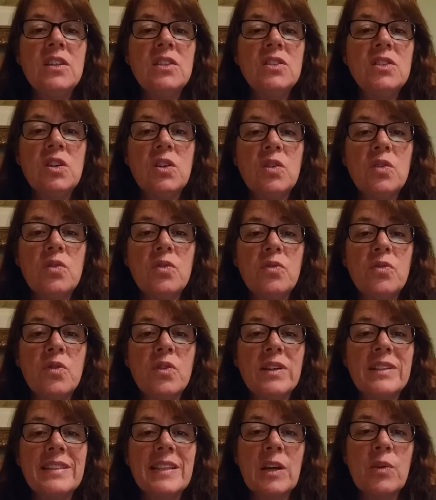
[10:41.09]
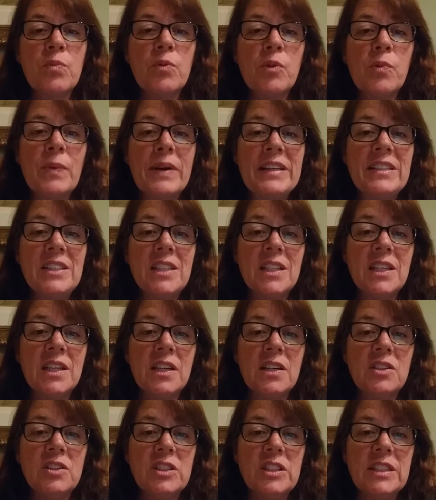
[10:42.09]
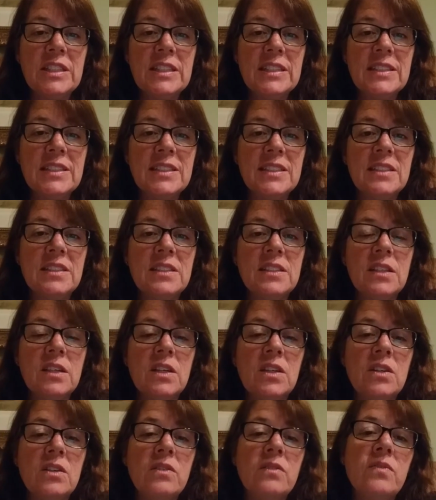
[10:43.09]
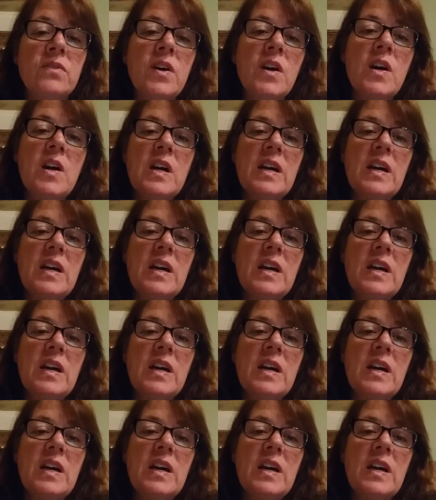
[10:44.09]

So, for example, my Shakeology consists of